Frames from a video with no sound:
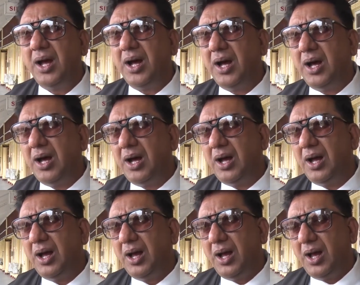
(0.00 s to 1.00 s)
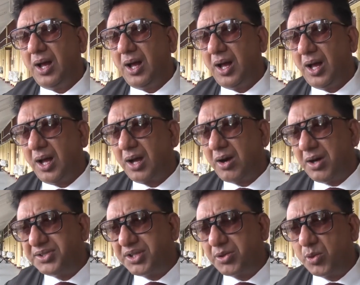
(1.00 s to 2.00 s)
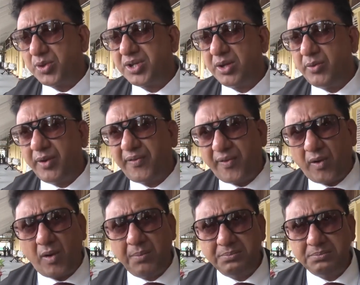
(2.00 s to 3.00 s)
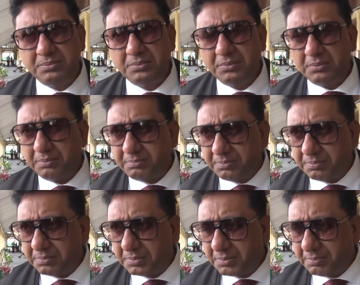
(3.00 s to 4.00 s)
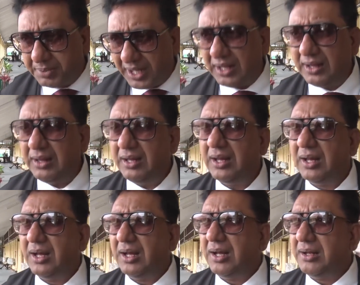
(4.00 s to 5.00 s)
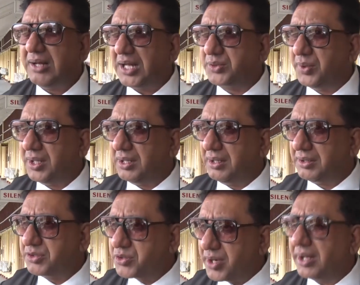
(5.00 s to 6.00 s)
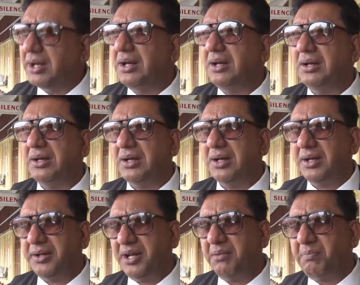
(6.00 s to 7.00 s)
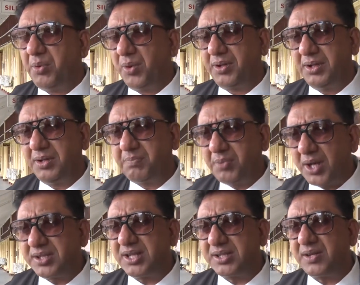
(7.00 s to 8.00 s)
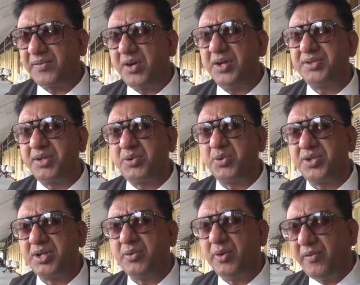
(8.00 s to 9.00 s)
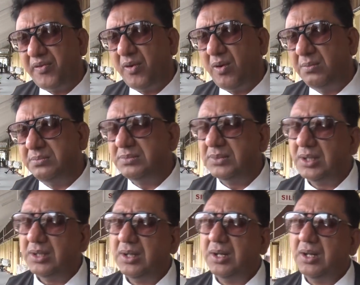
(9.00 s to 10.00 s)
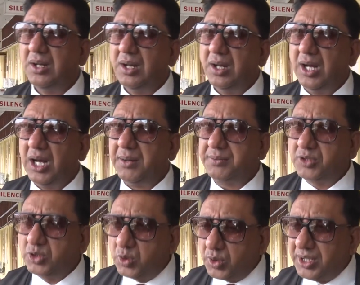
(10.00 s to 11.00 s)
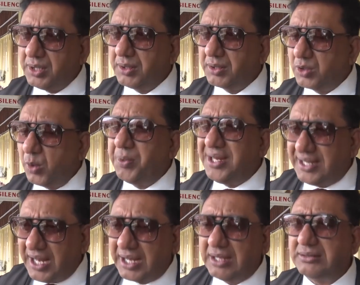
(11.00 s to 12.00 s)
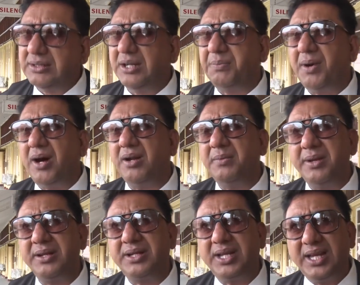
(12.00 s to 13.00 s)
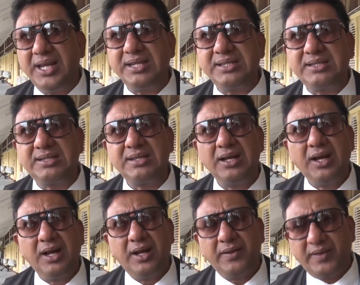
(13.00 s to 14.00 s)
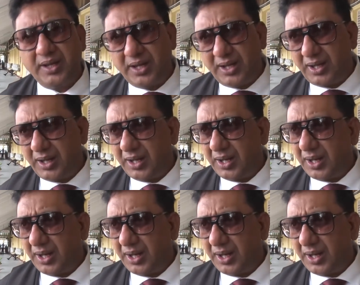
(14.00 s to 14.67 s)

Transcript: a constitutional reform bill that will trigger the important process of constitutional reform. To be taken to the Parliament is the